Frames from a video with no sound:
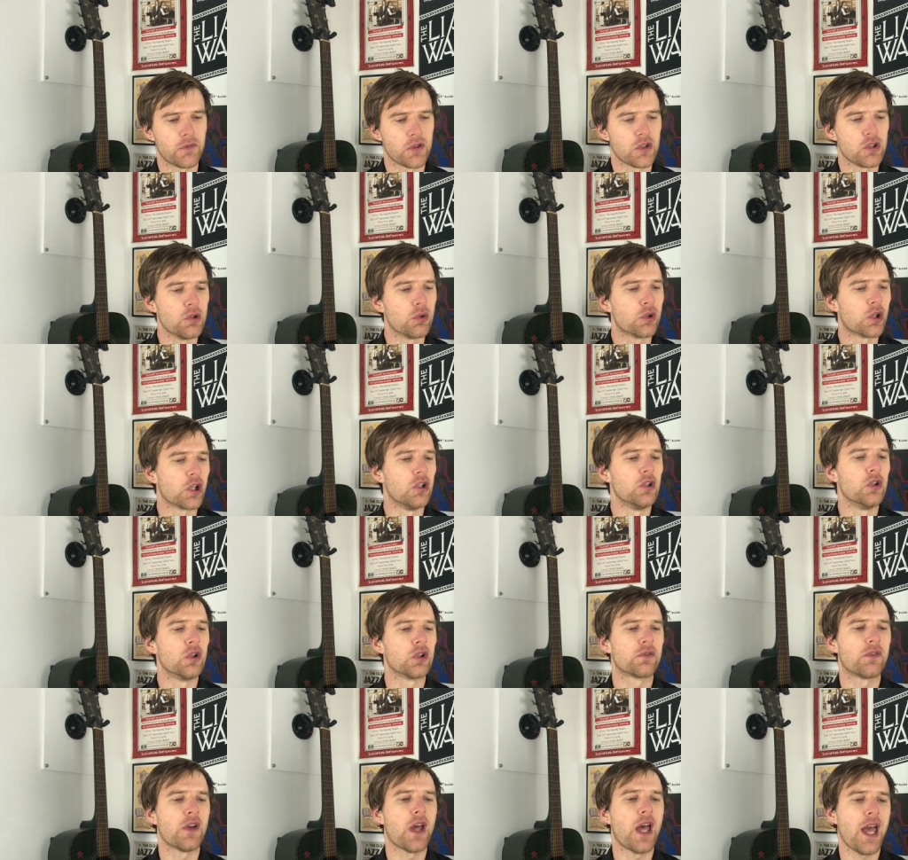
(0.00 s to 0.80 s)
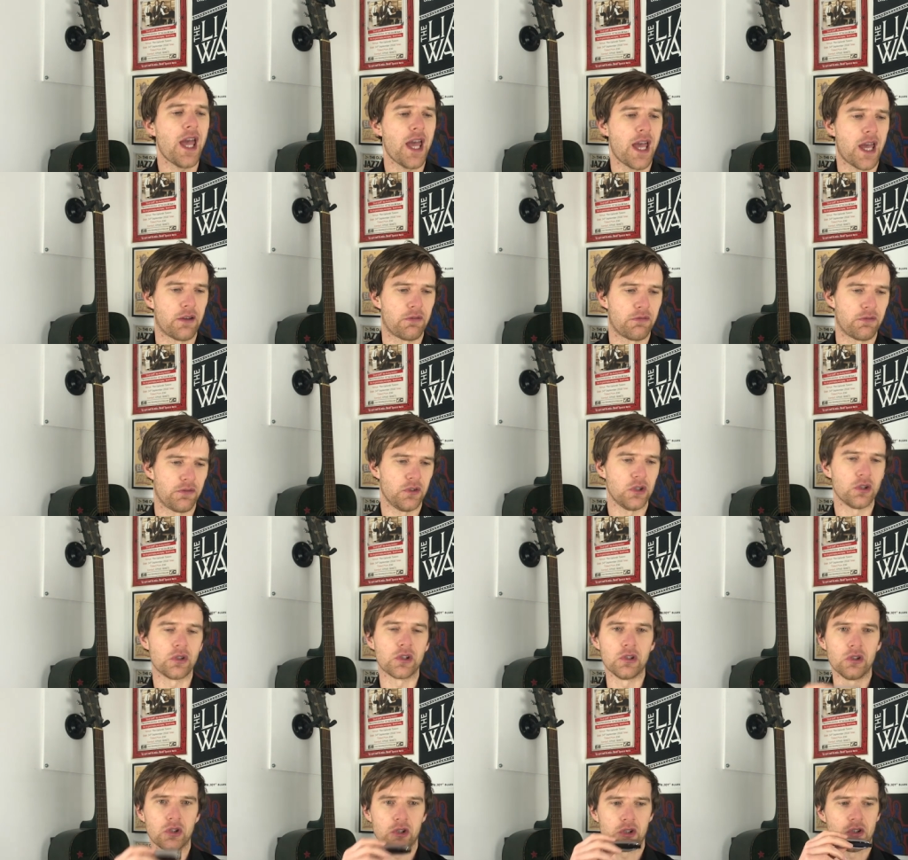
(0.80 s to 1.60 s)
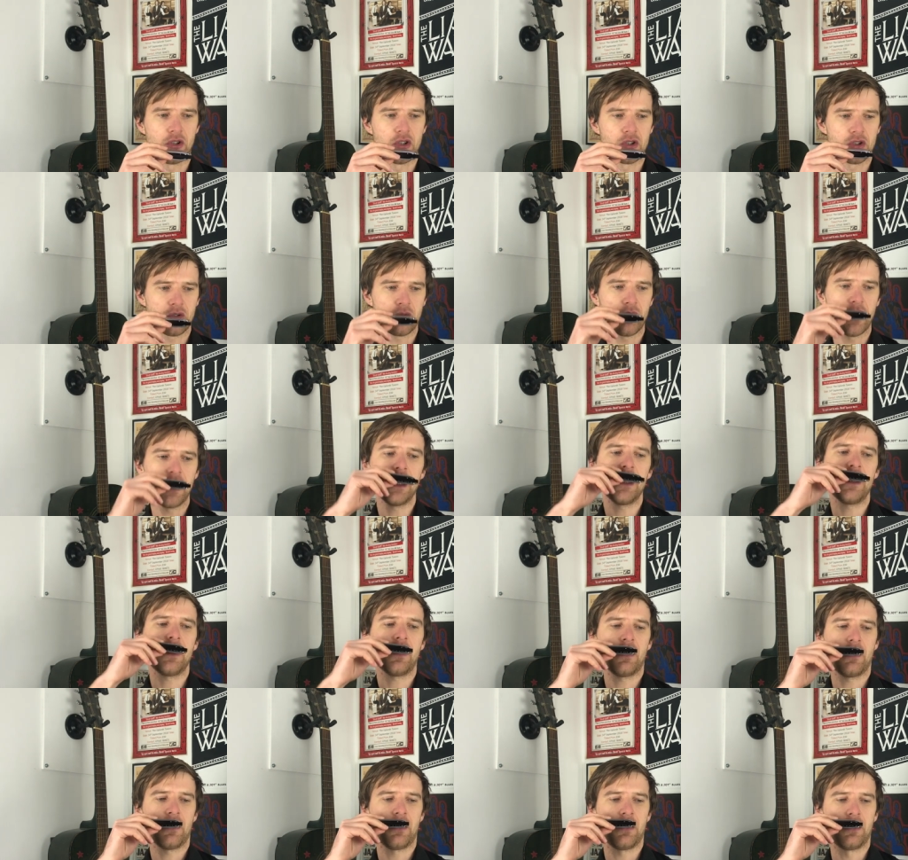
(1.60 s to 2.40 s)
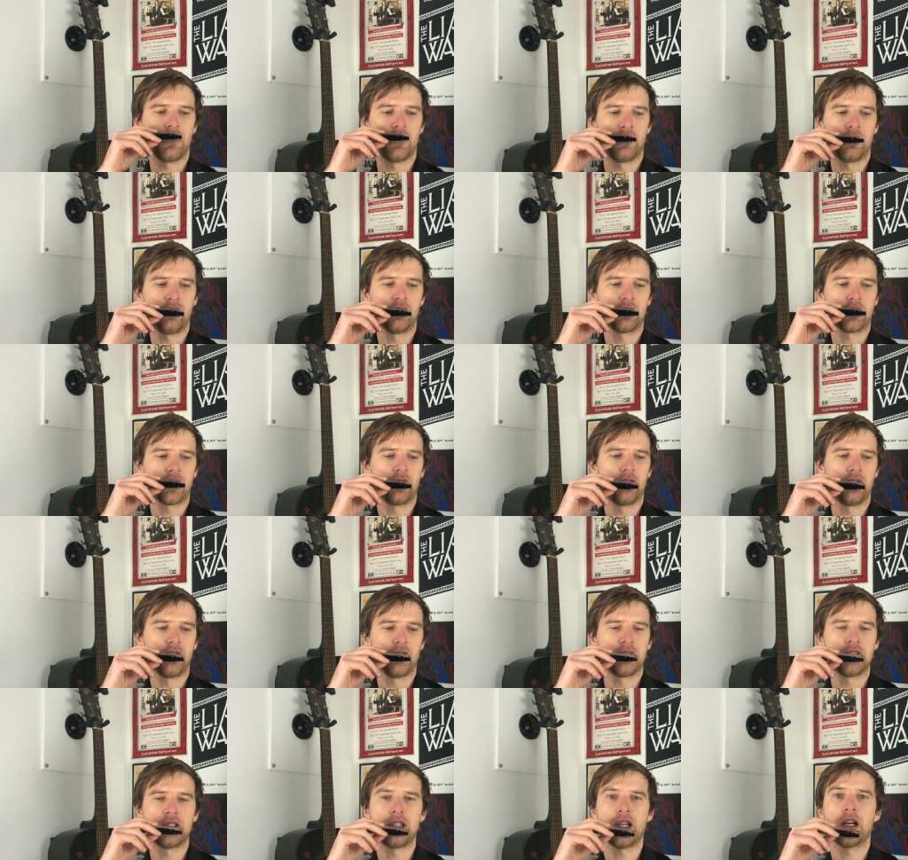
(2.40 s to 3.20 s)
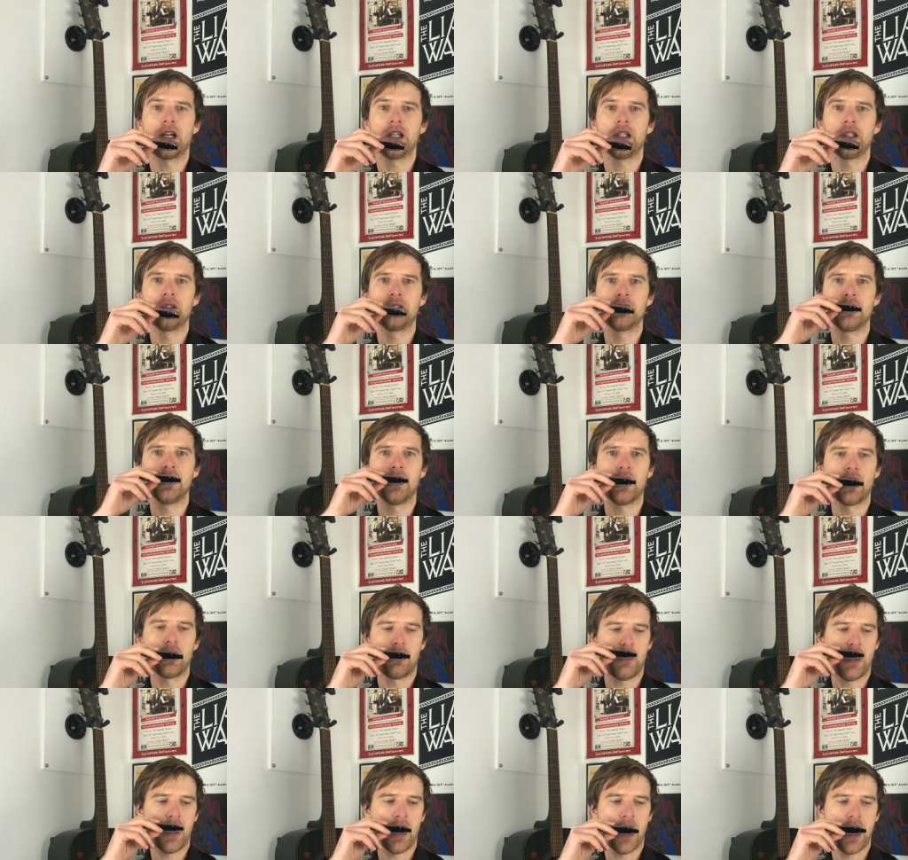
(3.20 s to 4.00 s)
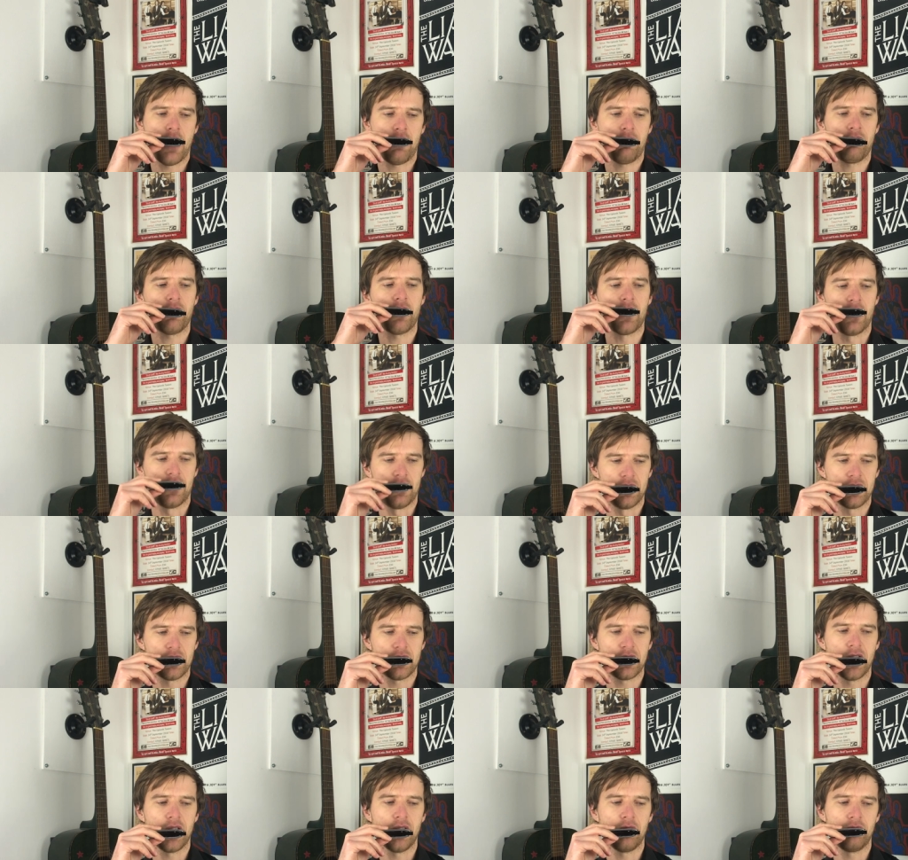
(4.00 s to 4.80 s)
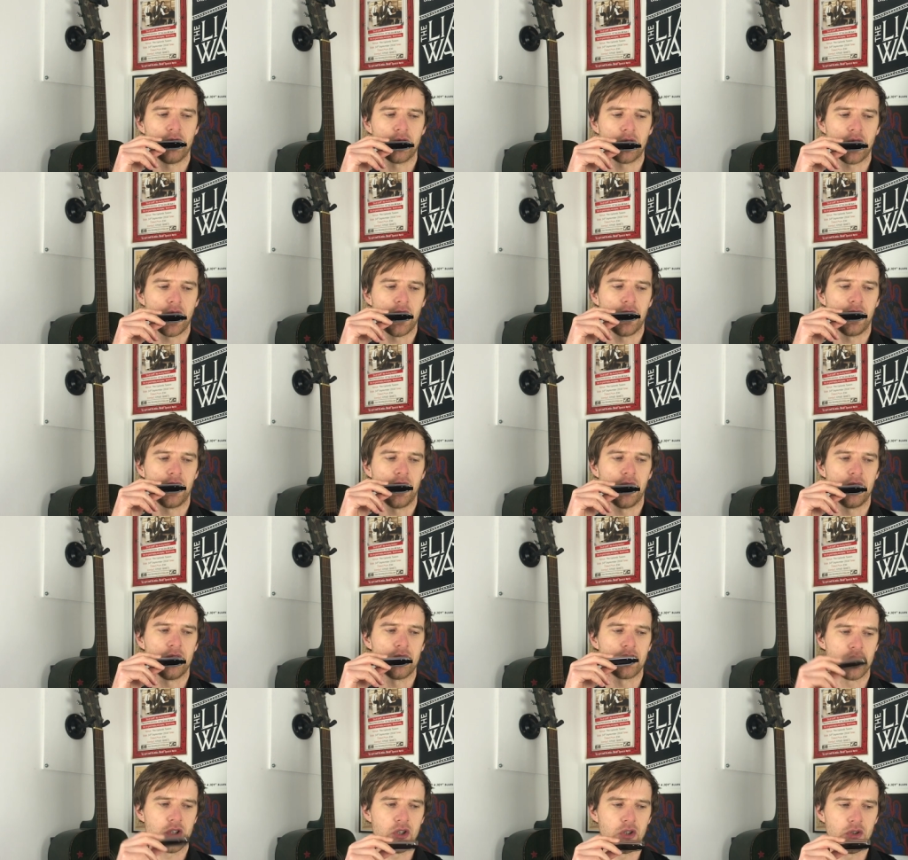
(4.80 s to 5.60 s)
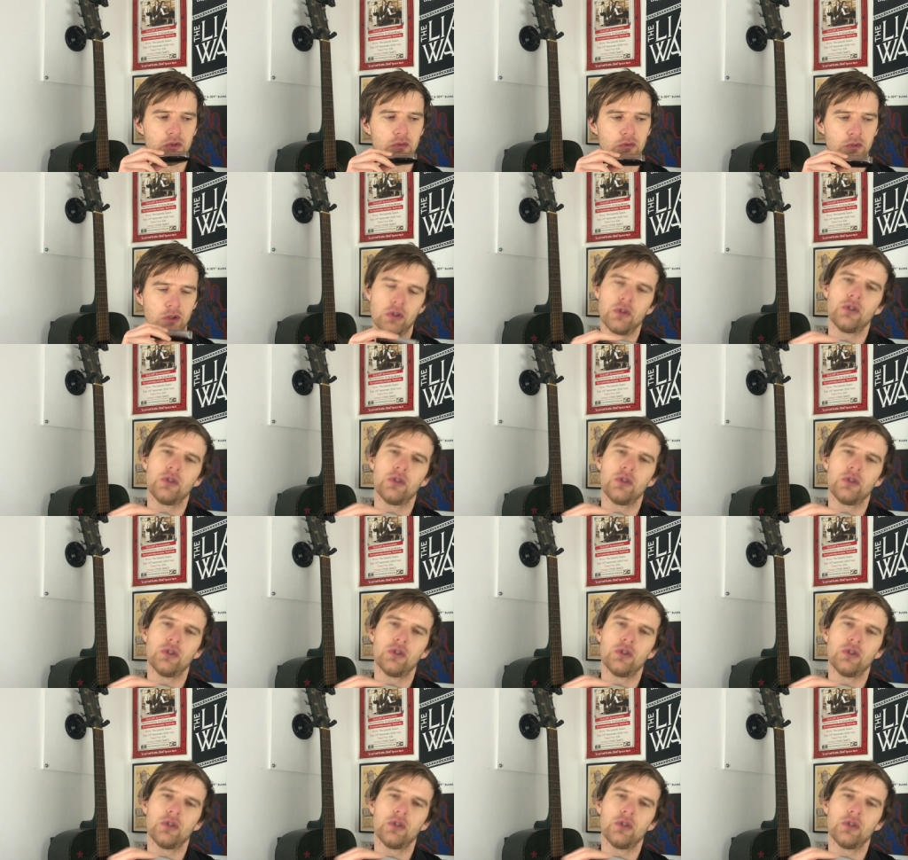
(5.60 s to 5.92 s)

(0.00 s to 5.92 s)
You can look for F. You can look on the screen, uh, look on the dial, you know, F, and see if you're getting it in tune.